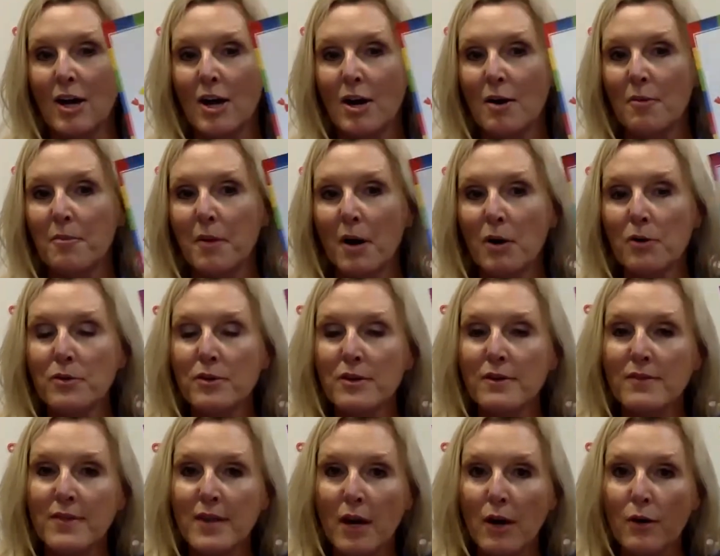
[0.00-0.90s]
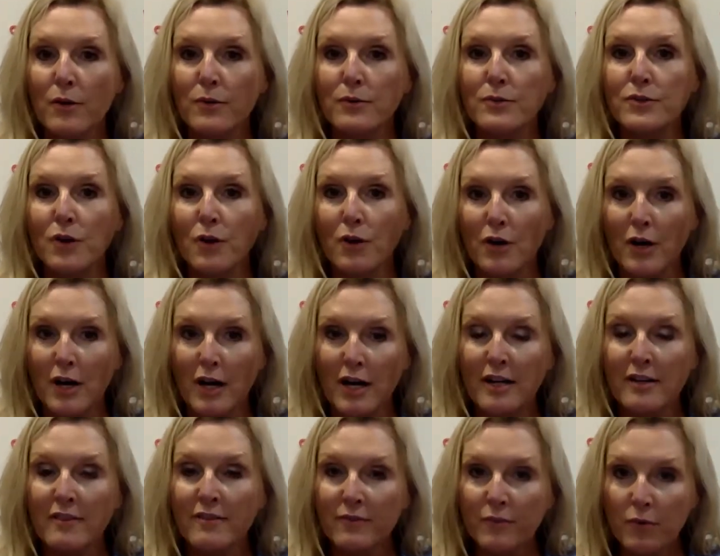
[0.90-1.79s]
Both of those are
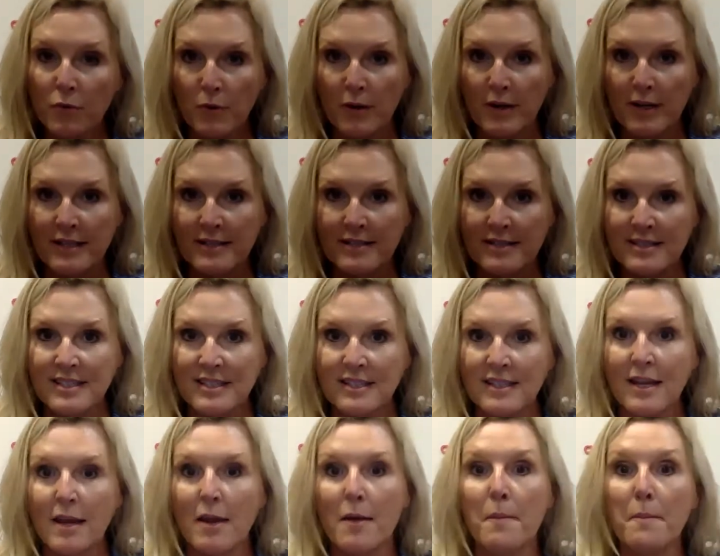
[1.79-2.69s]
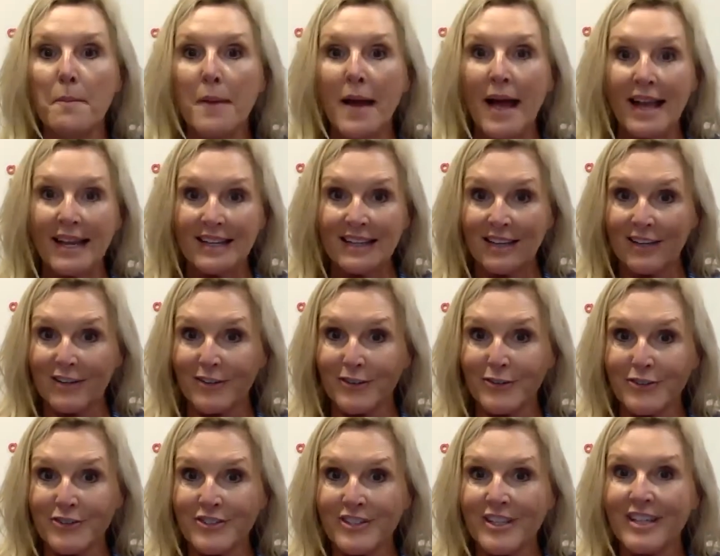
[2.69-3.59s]
unvoiced back
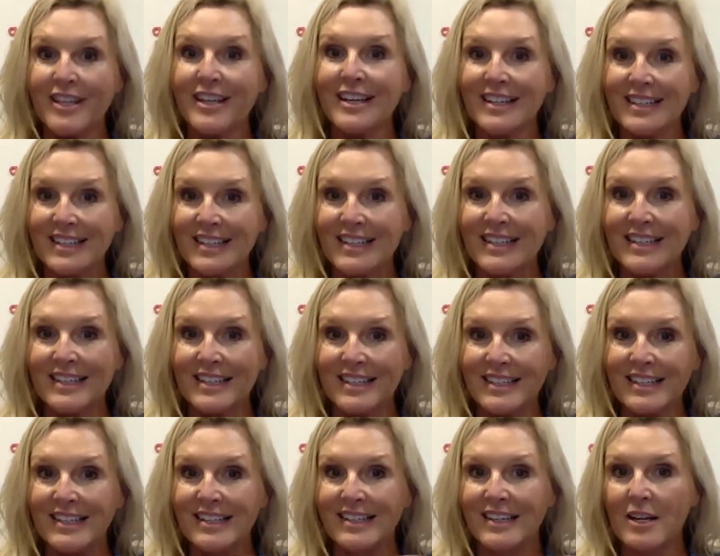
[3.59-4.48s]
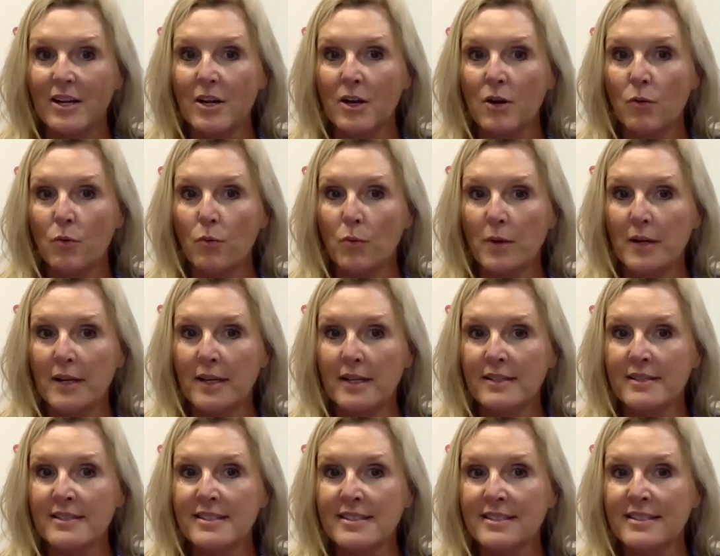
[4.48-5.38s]
kickers.
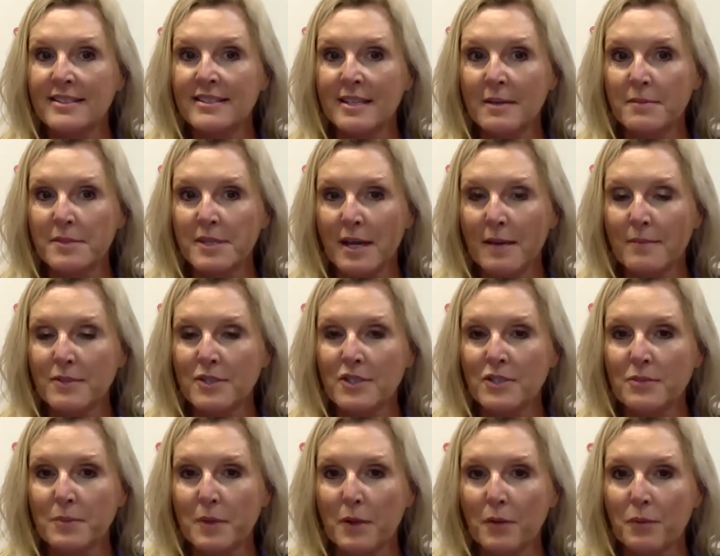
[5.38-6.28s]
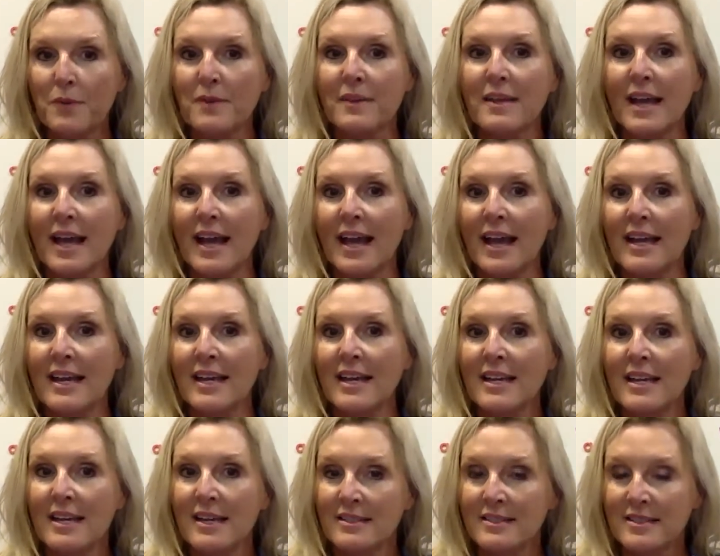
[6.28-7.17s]
One, sometimes it's spelled with K,
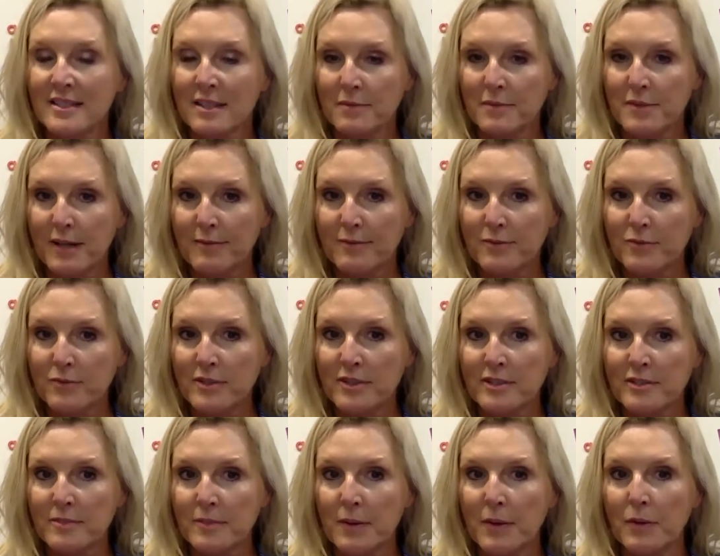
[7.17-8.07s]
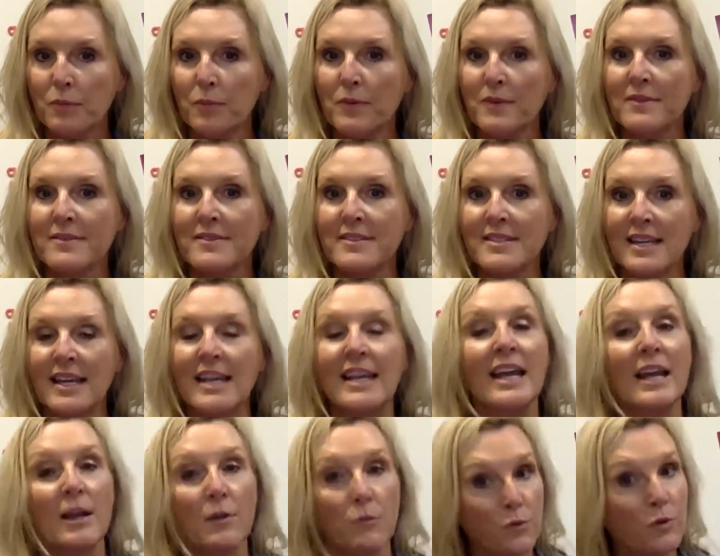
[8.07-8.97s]
sometimes it's spelled with
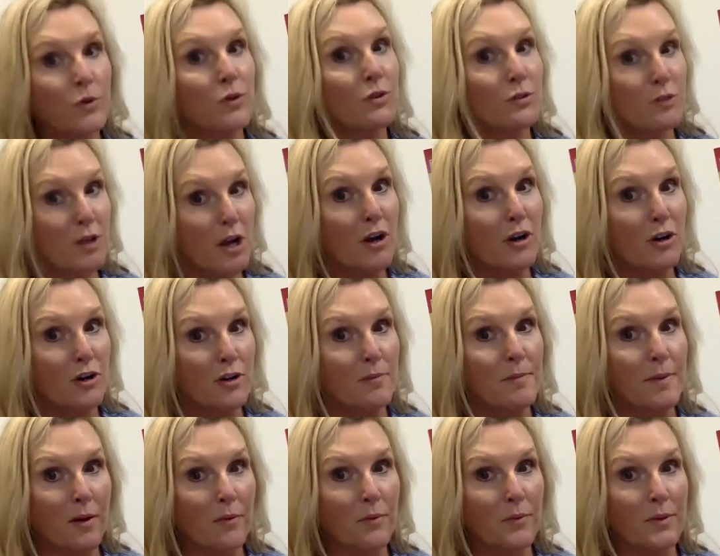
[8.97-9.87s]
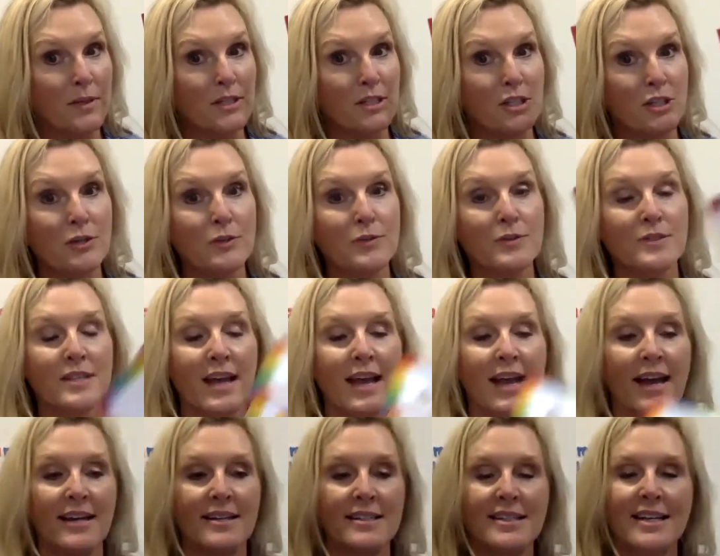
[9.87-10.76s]
C, and we'll learn about when to use
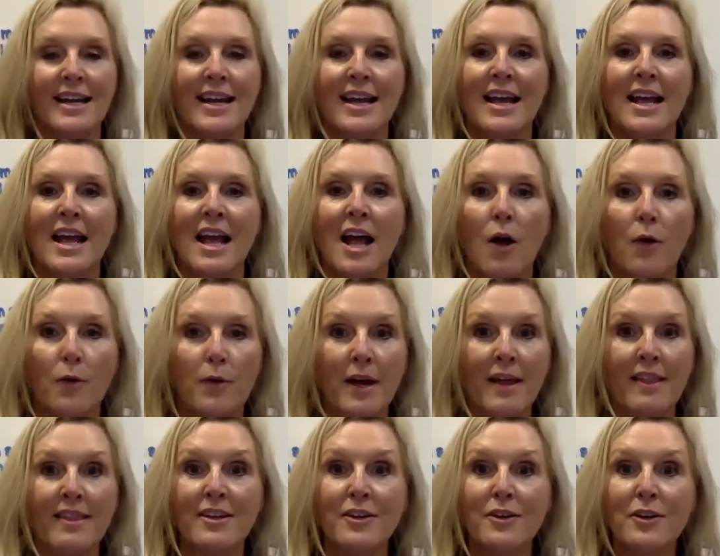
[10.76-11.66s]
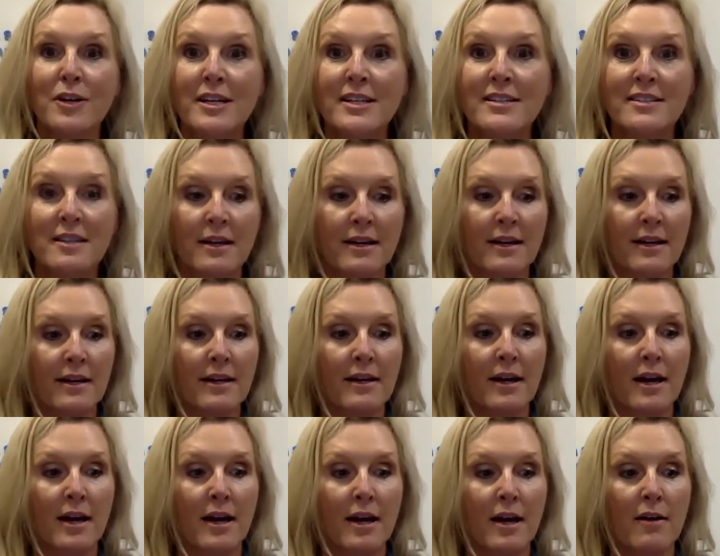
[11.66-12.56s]
that. Okay, there is a
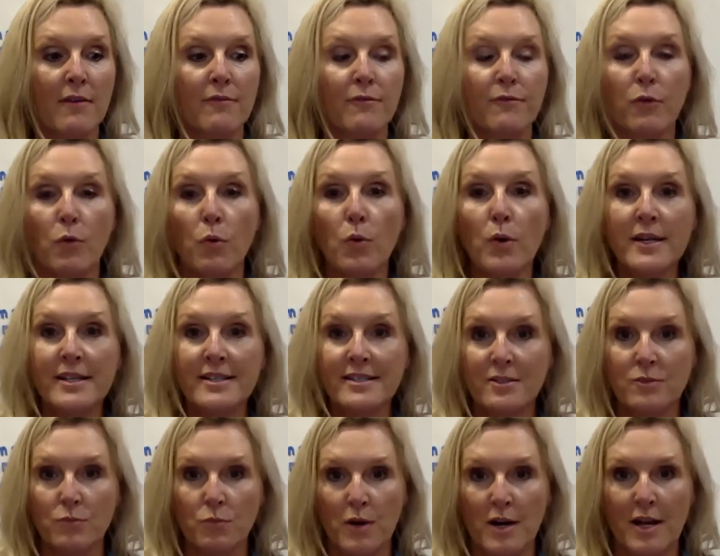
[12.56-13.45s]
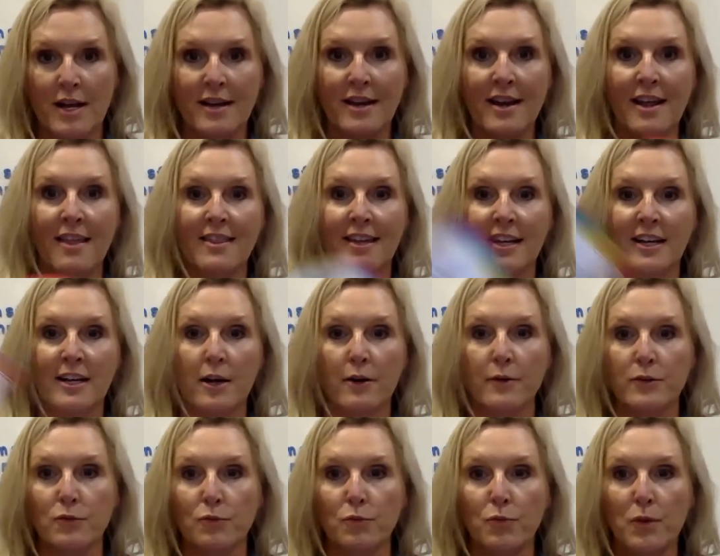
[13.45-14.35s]
voiced one that
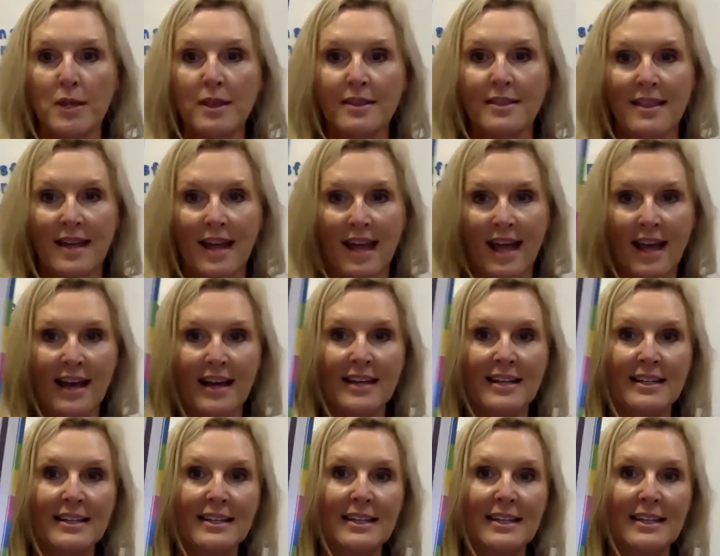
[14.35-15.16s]
goes with that,